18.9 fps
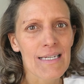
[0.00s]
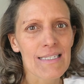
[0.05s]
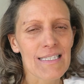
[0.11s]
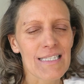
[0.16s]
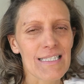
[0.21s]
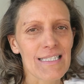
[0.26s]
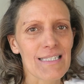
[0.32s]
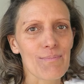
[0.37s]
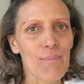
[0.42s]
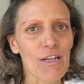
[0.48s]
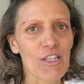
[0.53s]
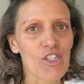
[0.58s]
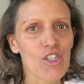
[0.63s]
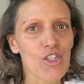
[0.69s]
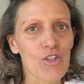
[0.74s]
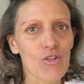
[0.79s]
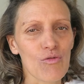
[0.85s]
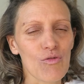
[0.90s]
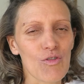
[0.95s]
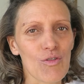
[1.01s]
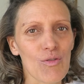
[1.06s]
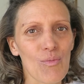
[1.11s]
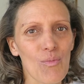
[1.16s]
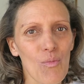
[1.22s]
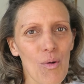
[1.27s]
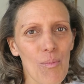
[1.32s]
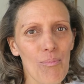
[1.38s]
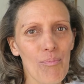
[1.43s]
since my
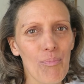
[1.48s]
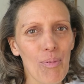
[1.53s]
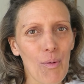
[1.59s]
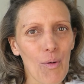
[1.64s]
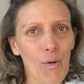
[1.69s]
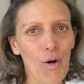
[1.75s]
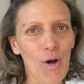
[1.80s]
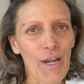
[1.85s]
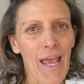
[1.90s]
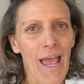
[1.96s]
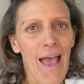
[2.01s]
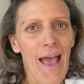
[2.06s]
children were born,